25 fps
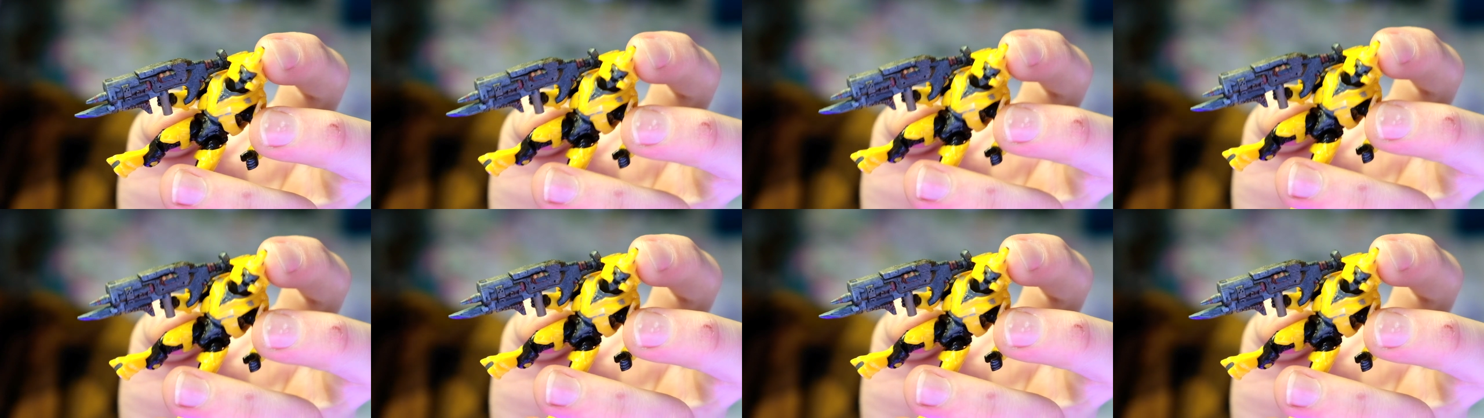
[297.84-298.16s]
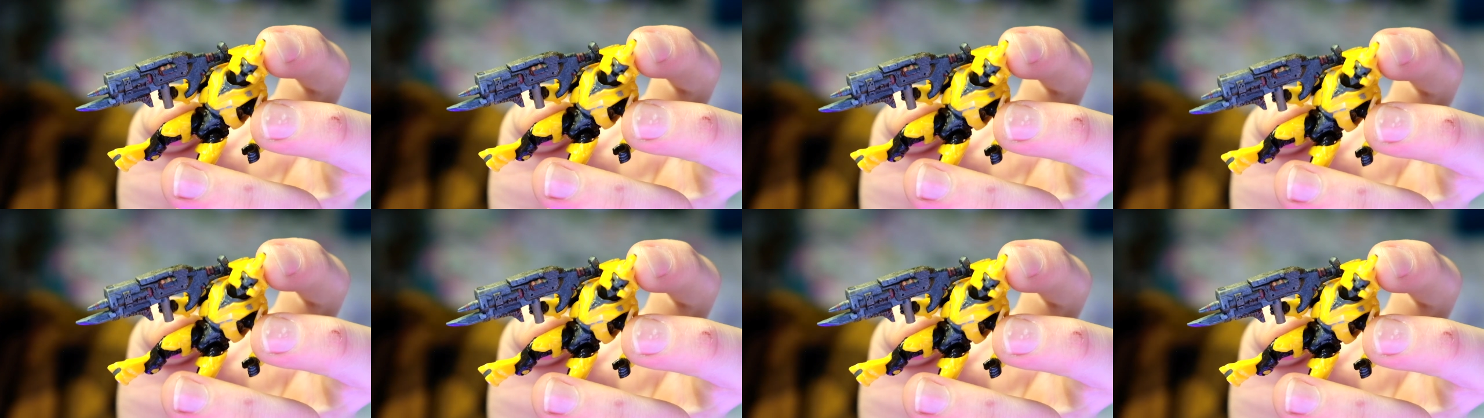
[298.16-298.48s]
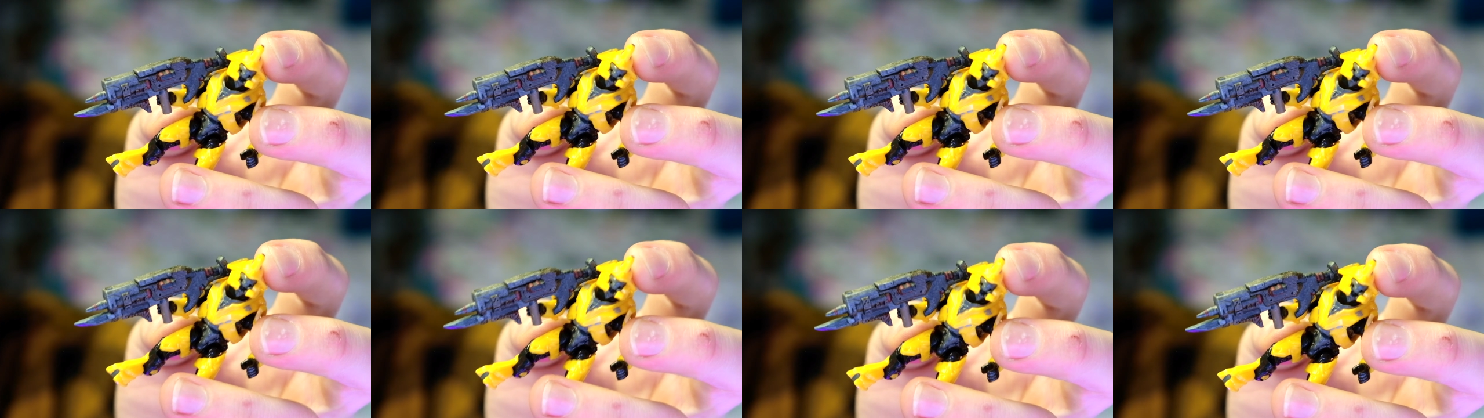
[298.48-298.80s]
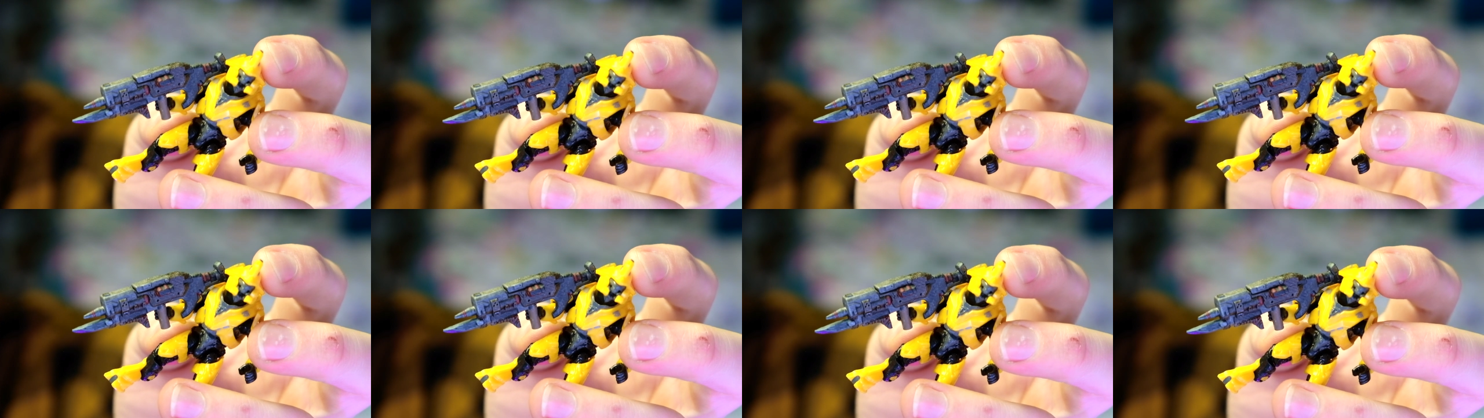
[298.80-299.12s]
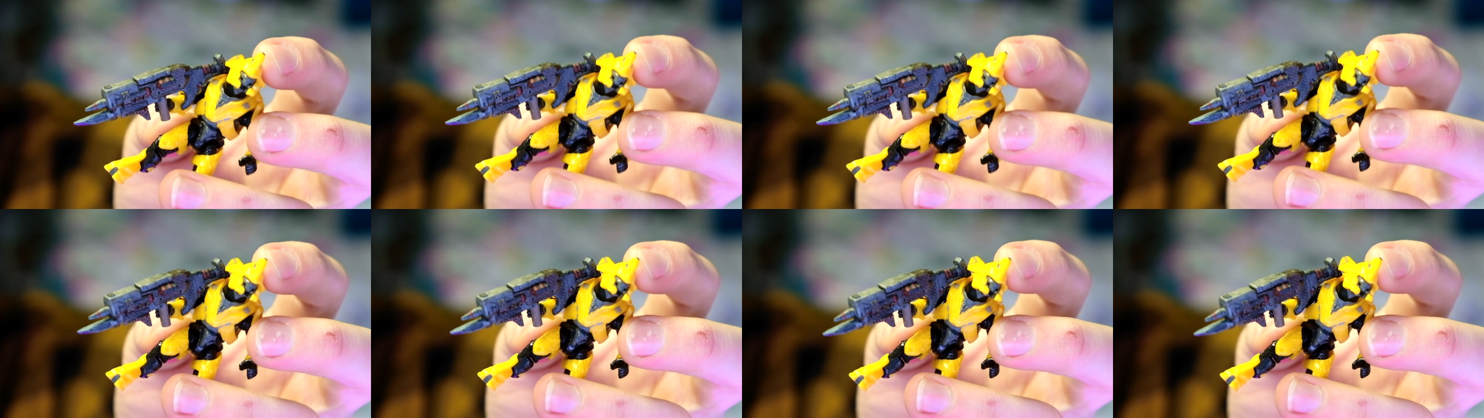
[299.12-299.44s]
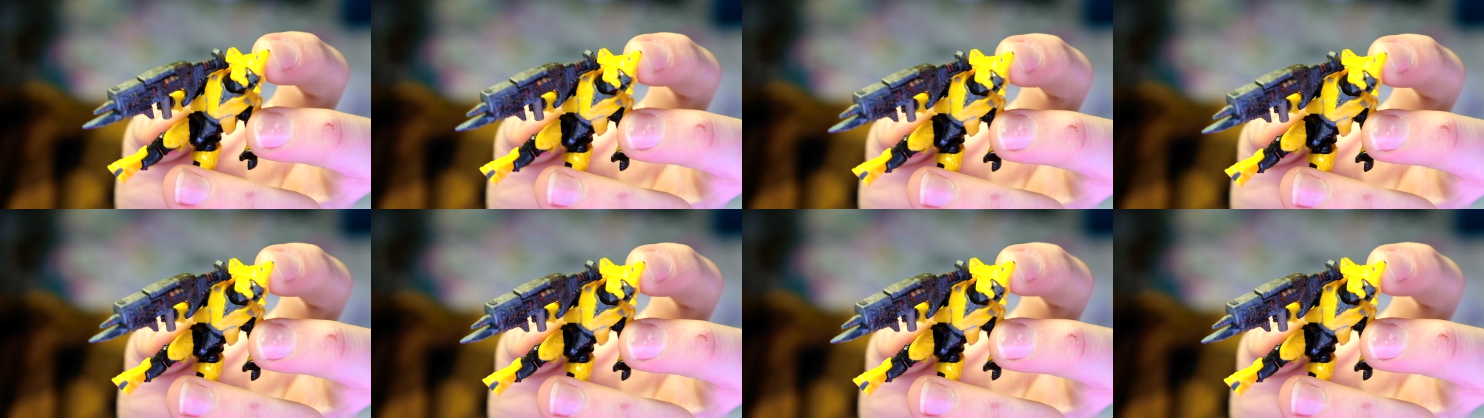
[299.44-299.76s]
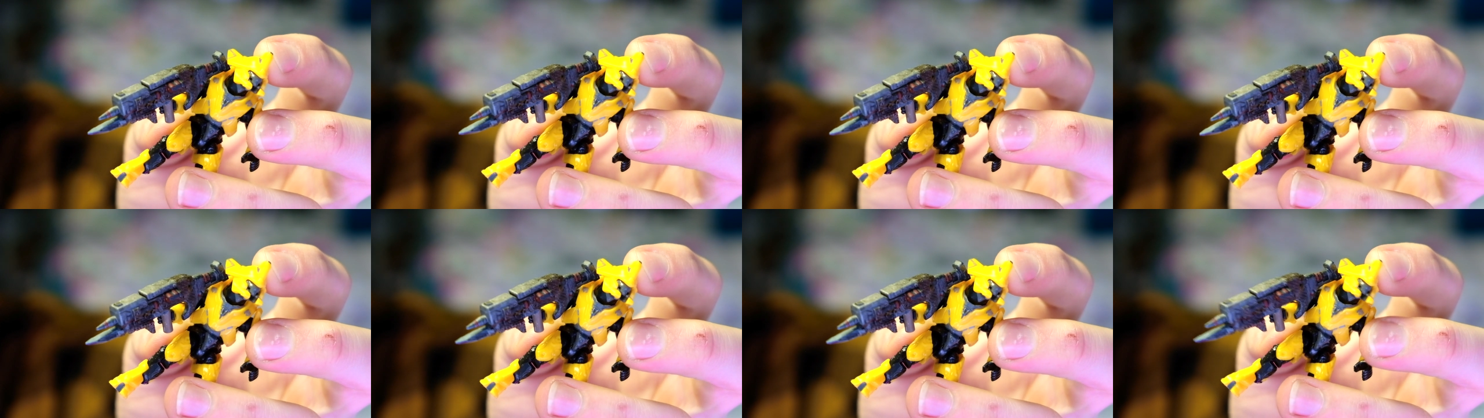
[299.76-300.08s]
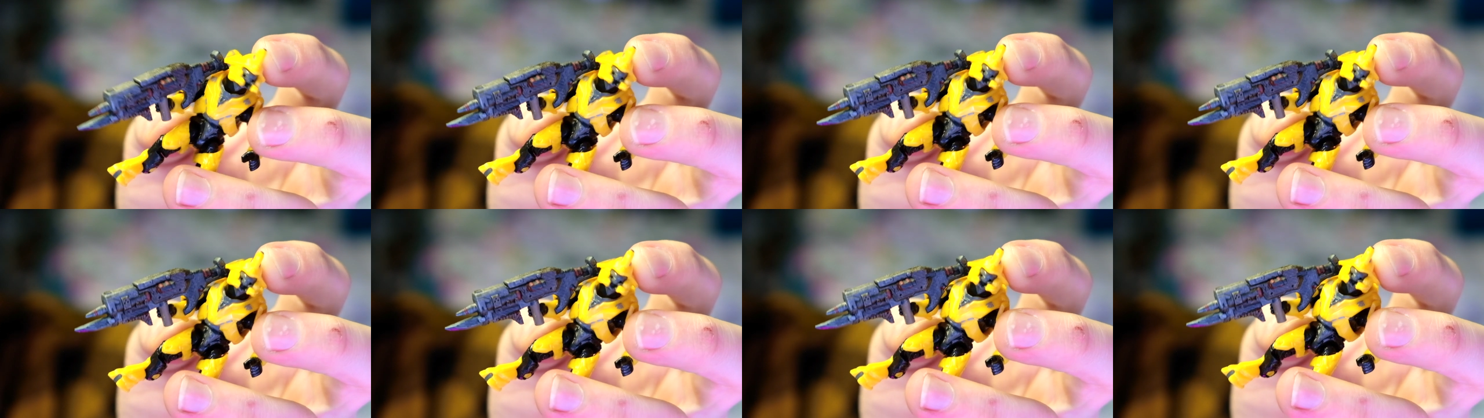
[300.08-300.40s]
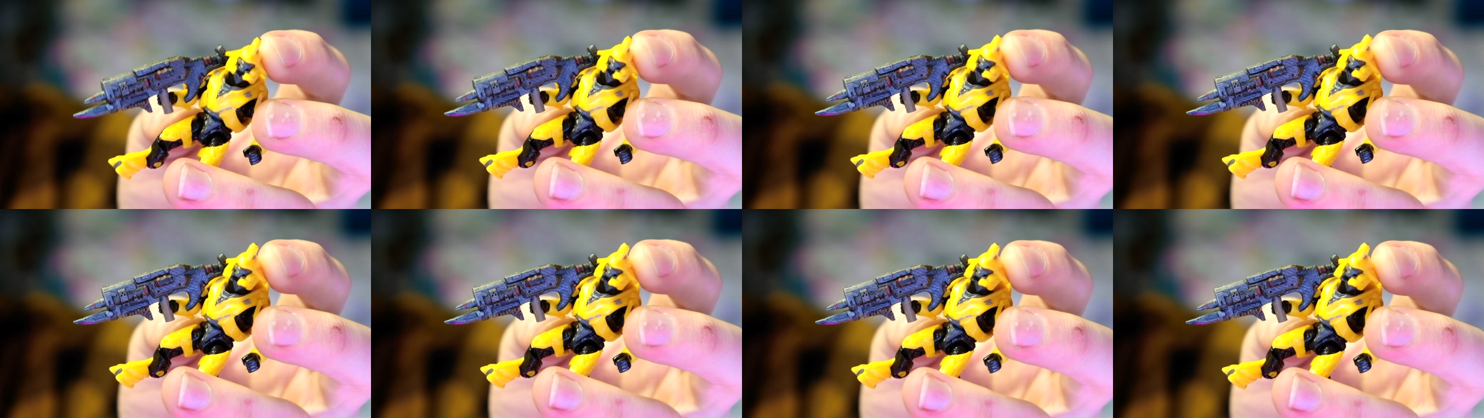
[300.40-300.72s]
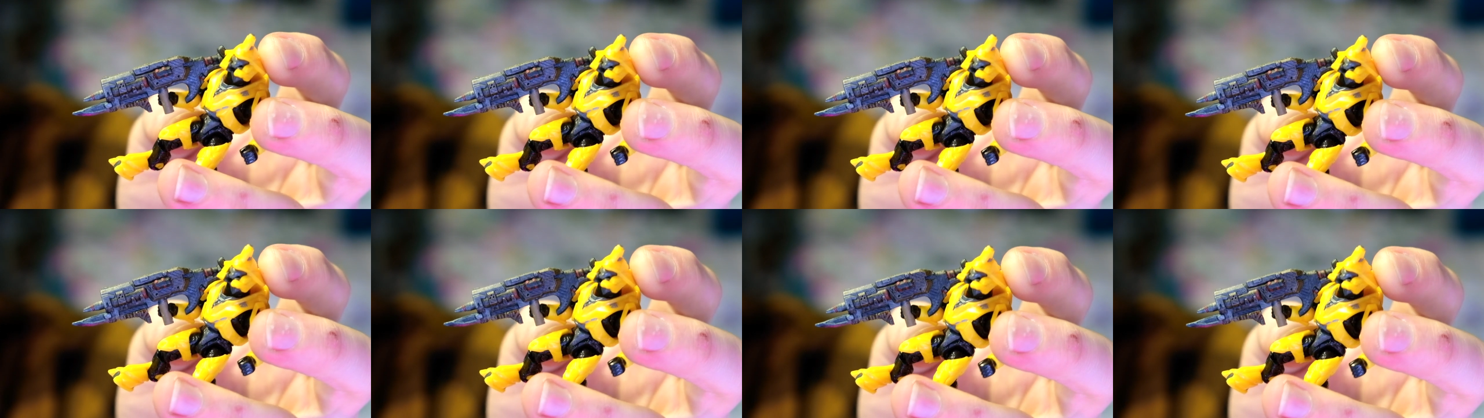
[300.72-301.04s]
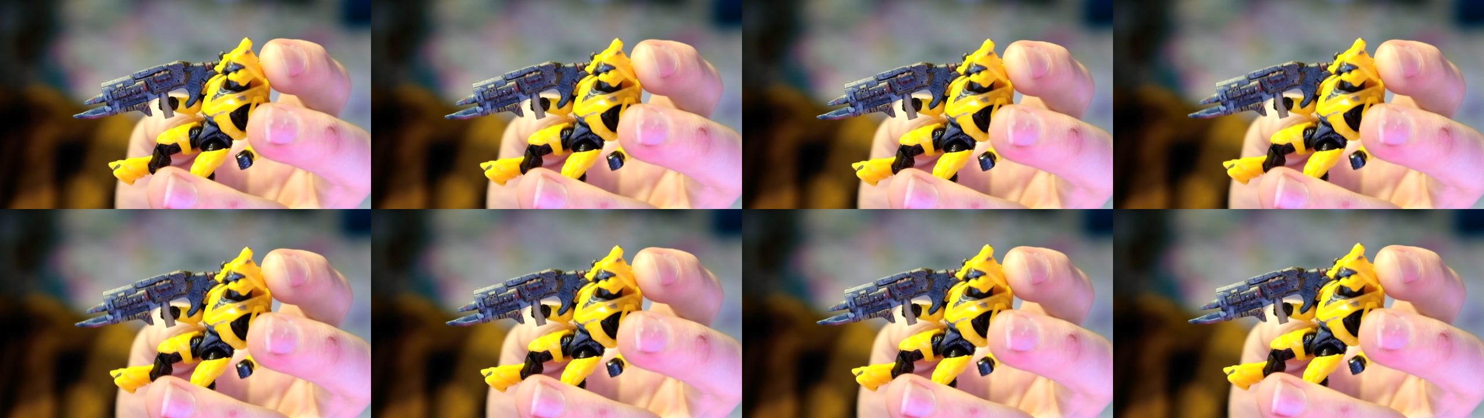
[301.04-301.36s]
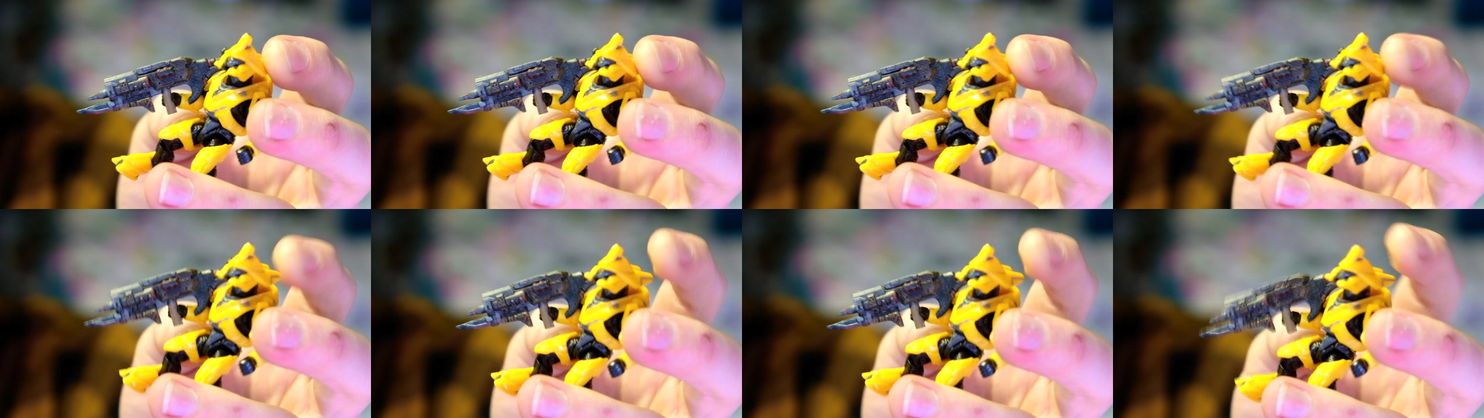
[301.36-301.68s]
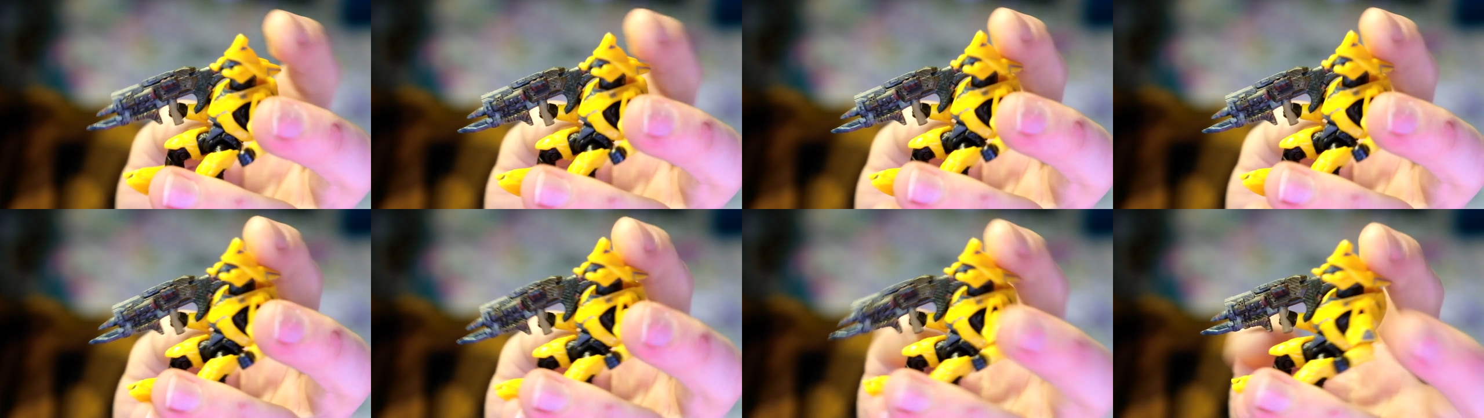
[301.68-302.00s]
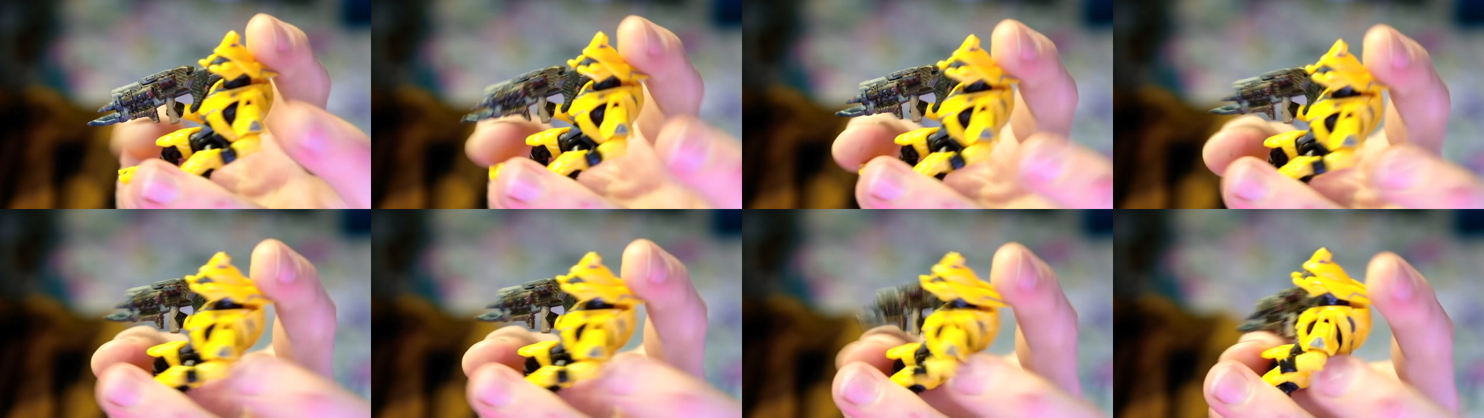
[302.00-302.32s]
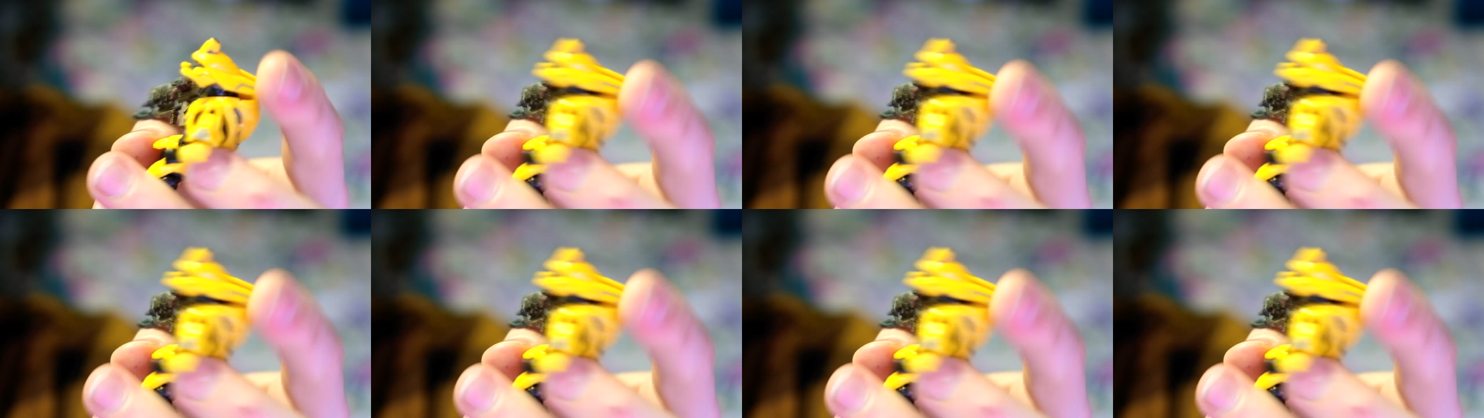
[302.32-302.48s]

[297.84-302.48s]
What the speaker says: [unreadable: no face in view]